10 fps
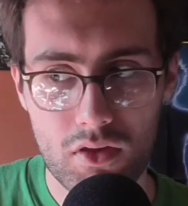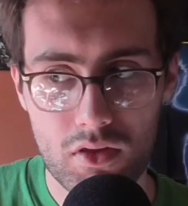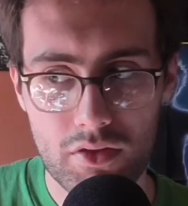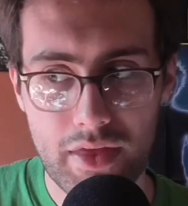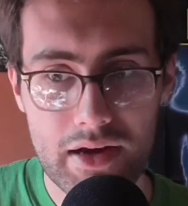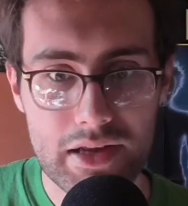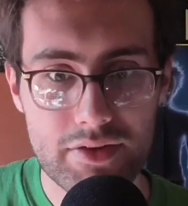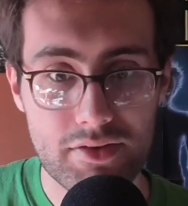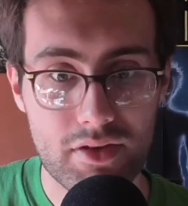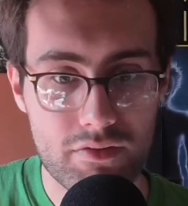that leaves
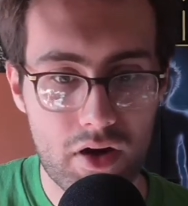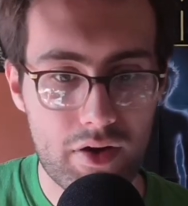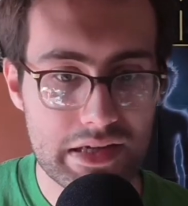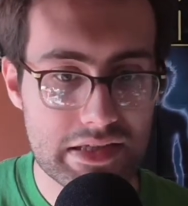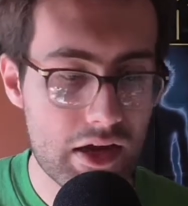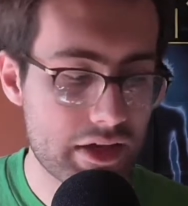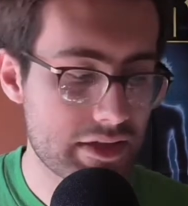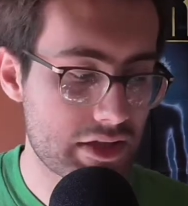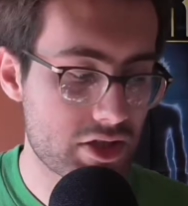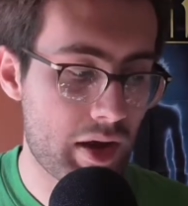us in a very tight
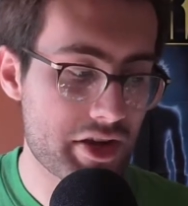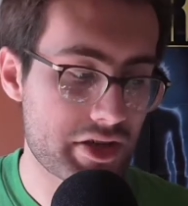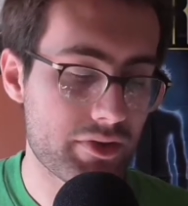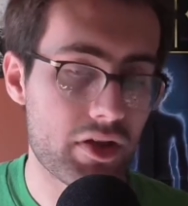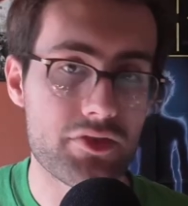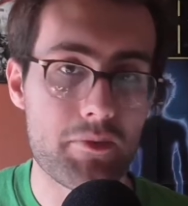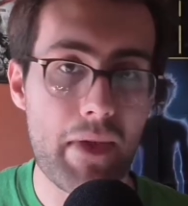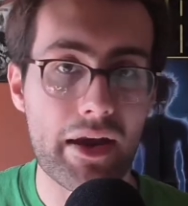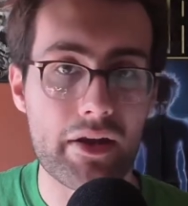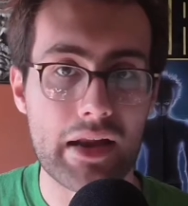situation in terms of
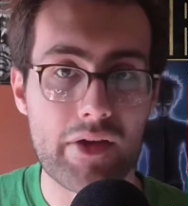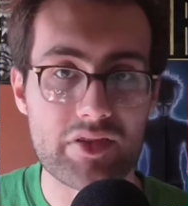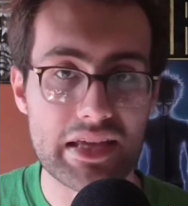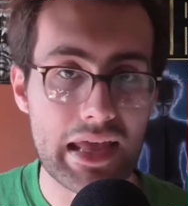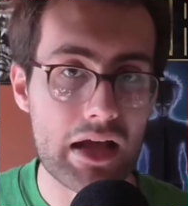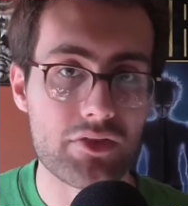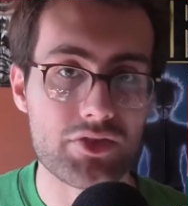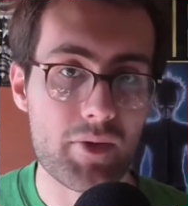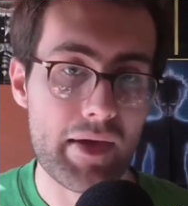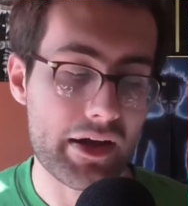mana and having to count
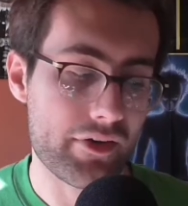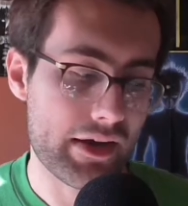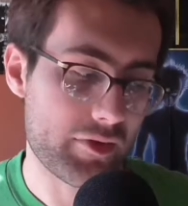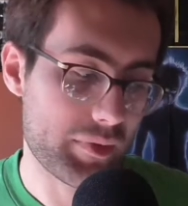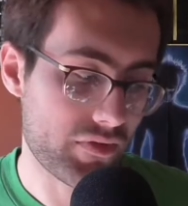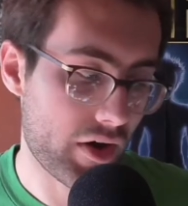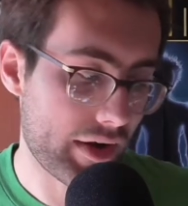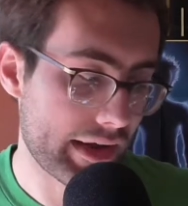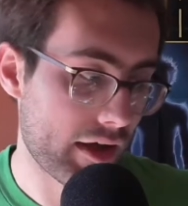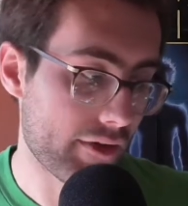our mana and having to be very
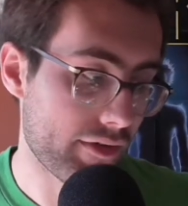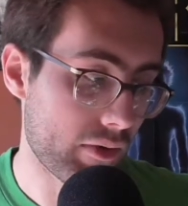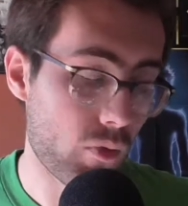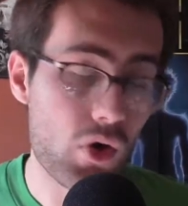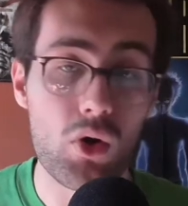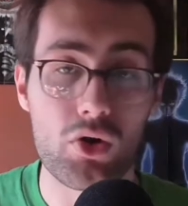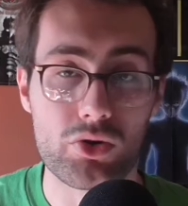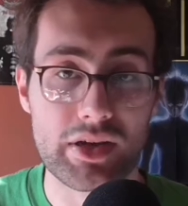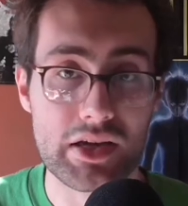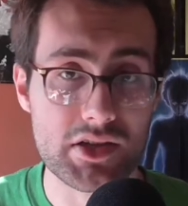careful in what order
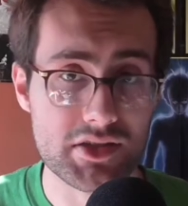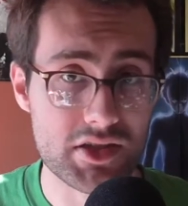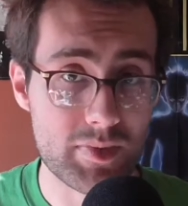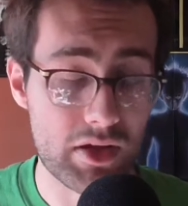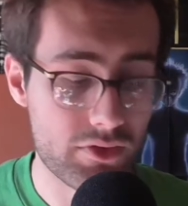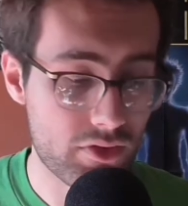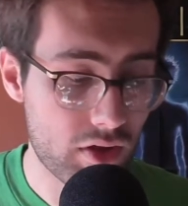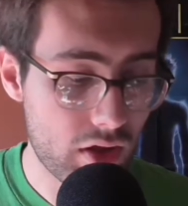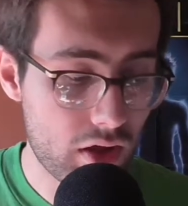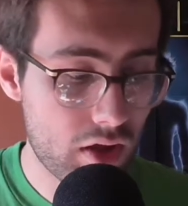we cast our spells.
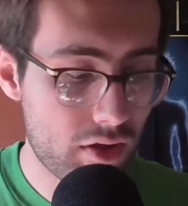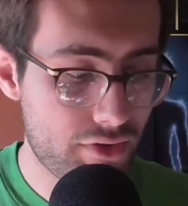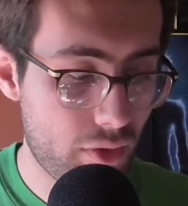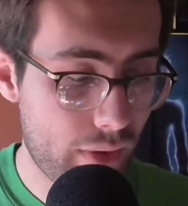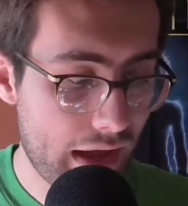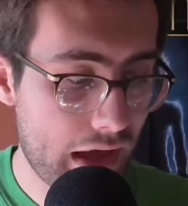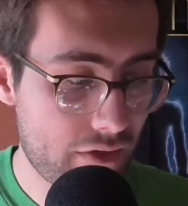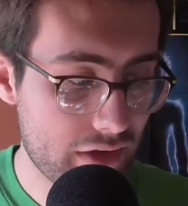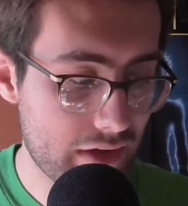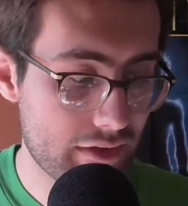So we have
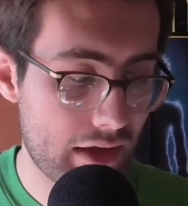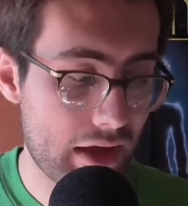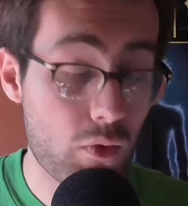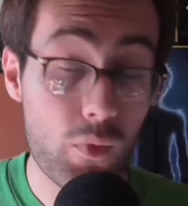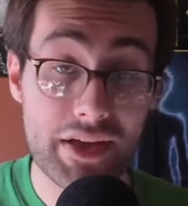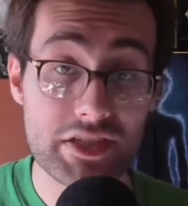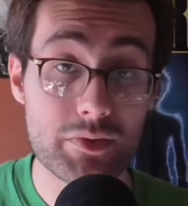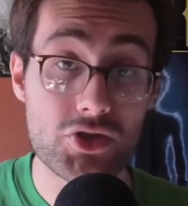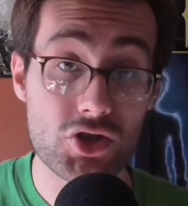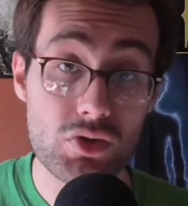in the deck ways to
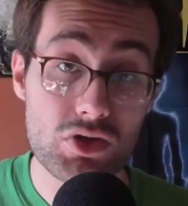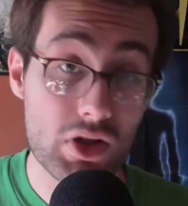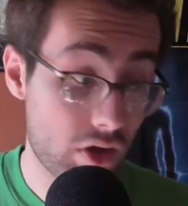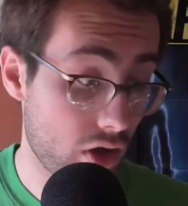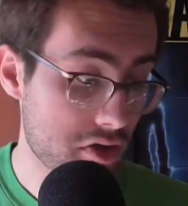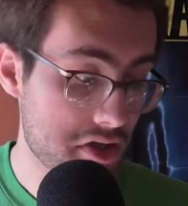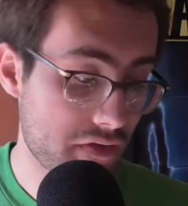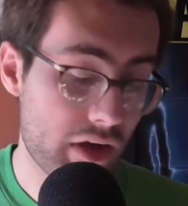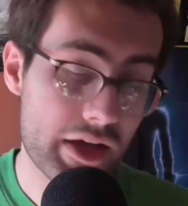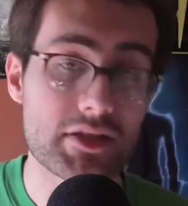reduce the cost of
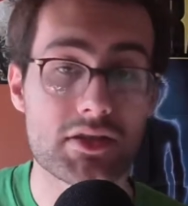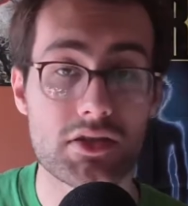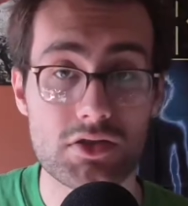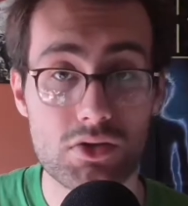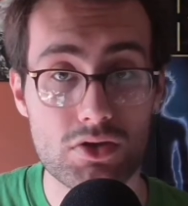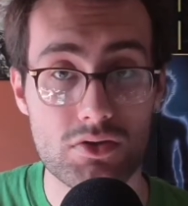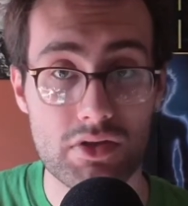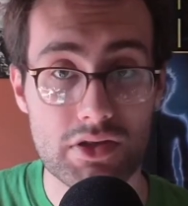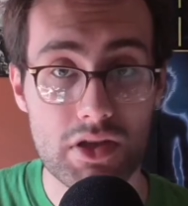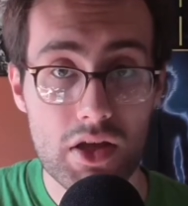our instant and
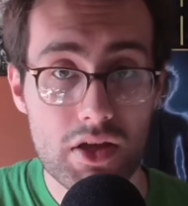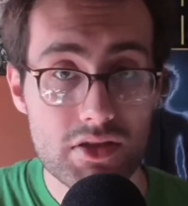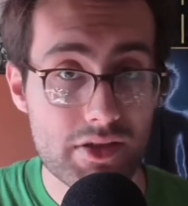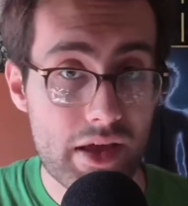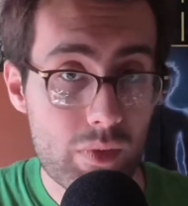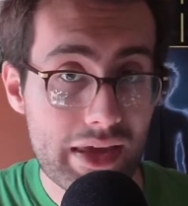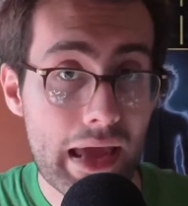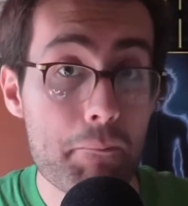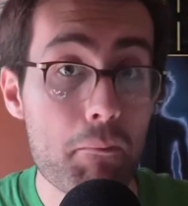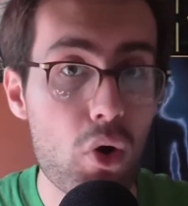sorceries, so then we
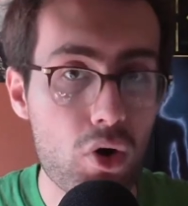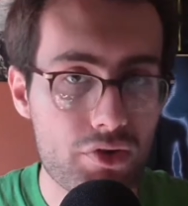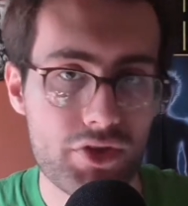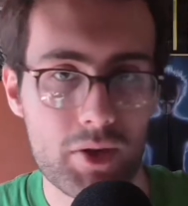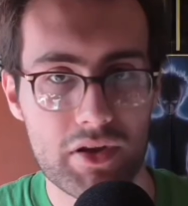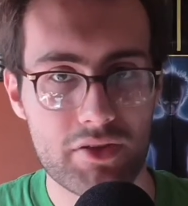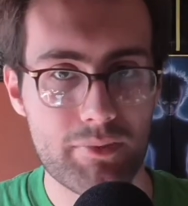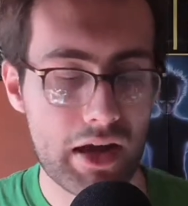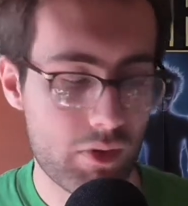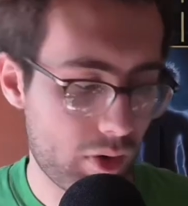get more surplus
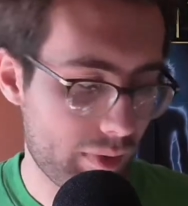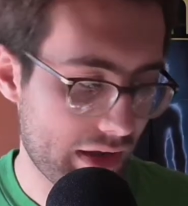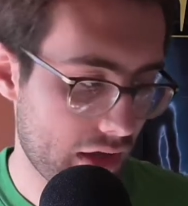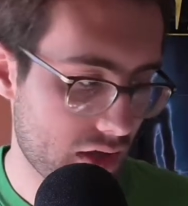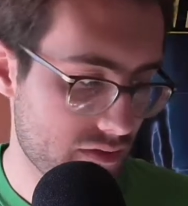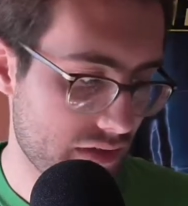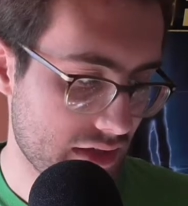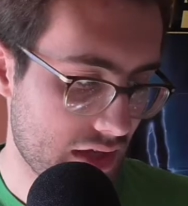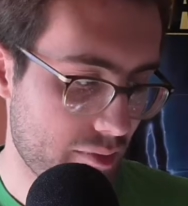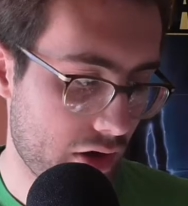mana when we cast things
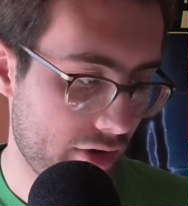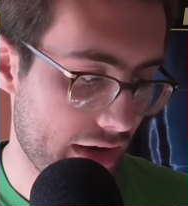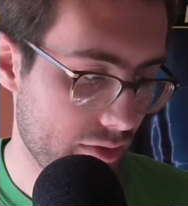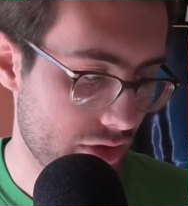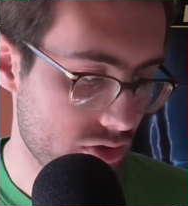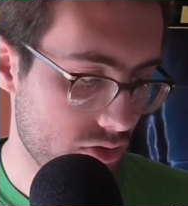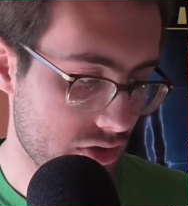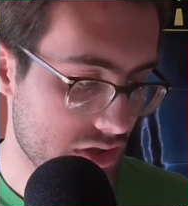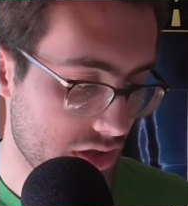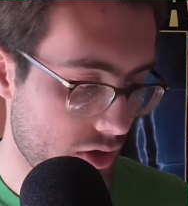like Pyretic Ritual.
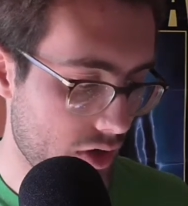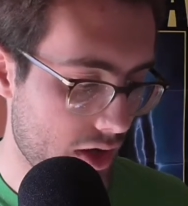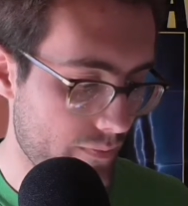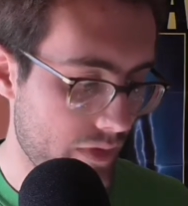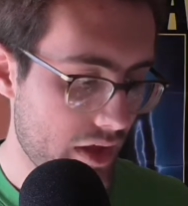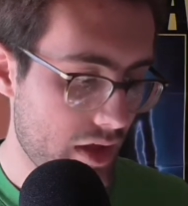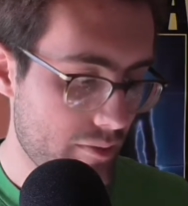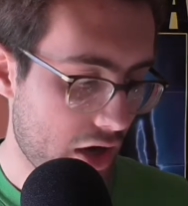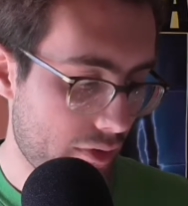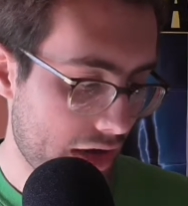So
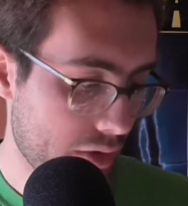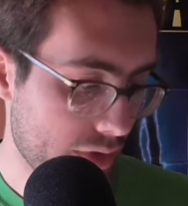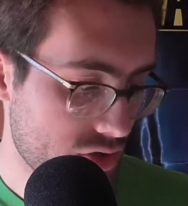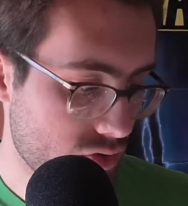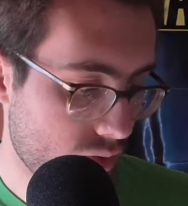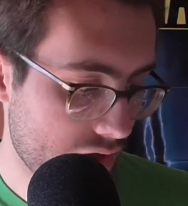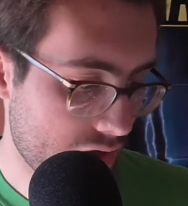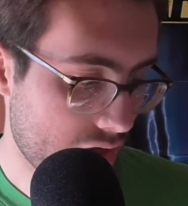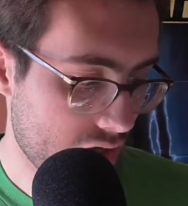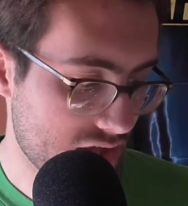Pyretic Ritual, when you
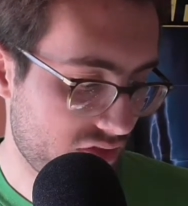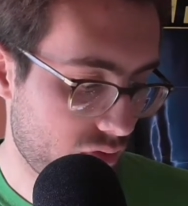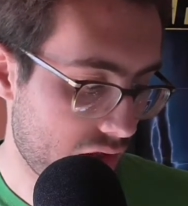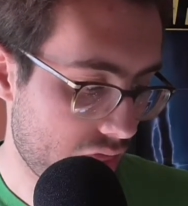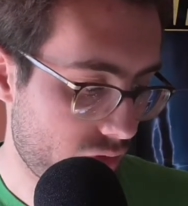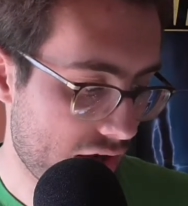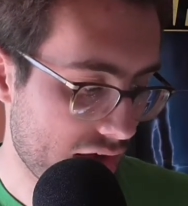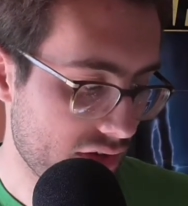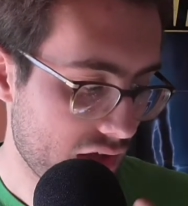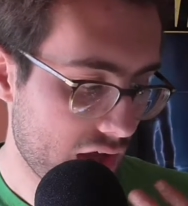cast it for 1 the
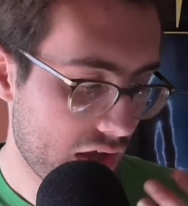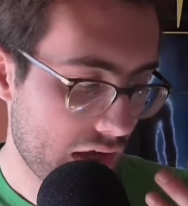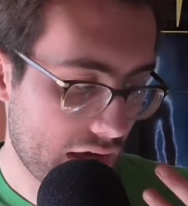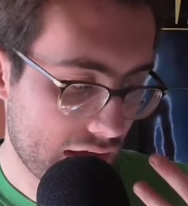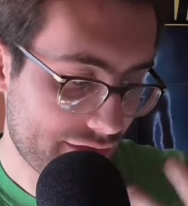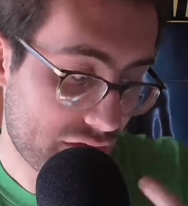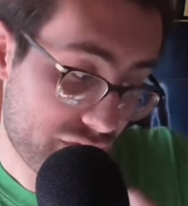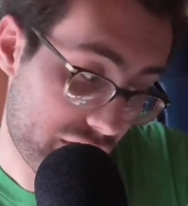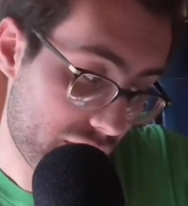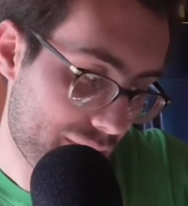red, and it gives you
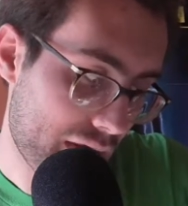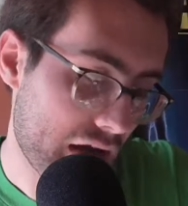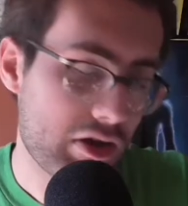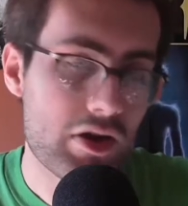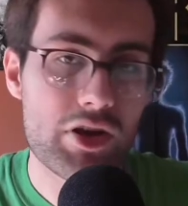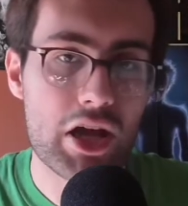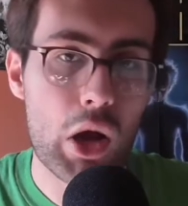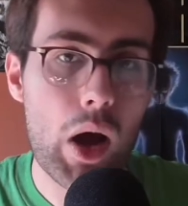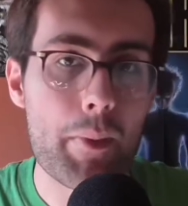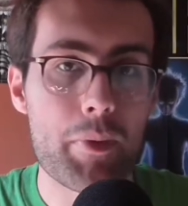3 red mana, you only go
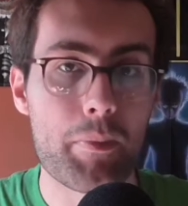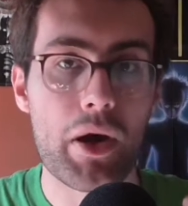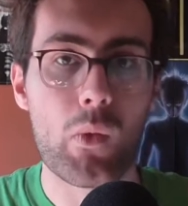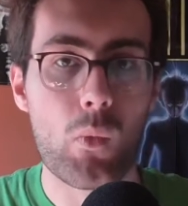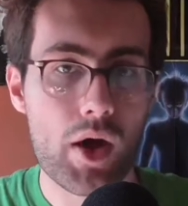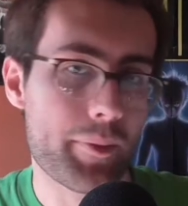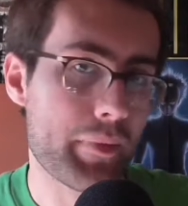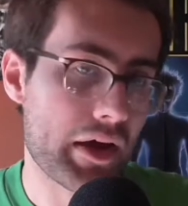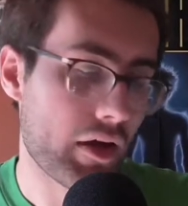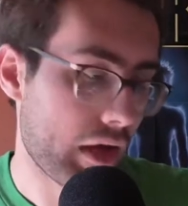up by 1
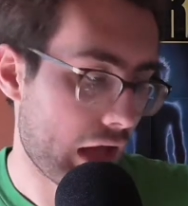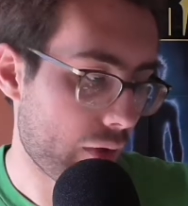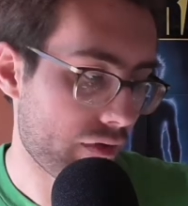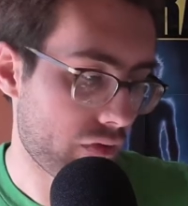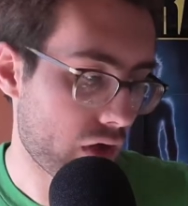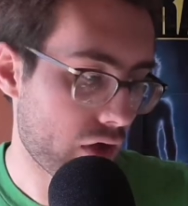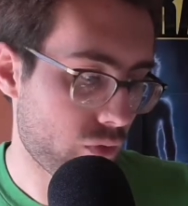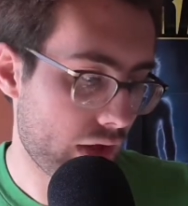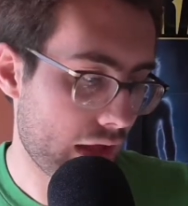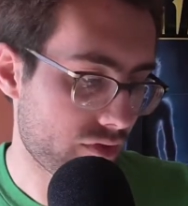mana. However, if
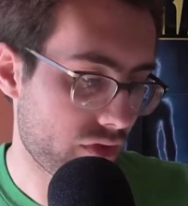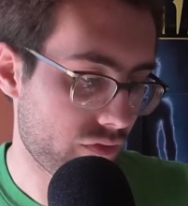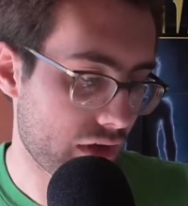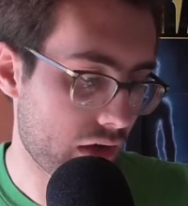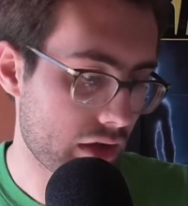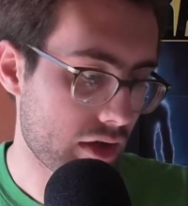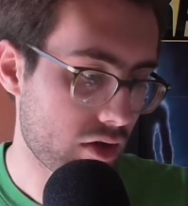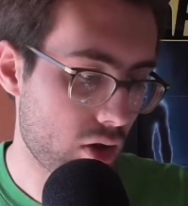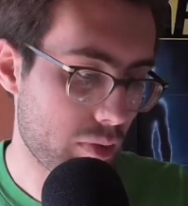we have something like Goblin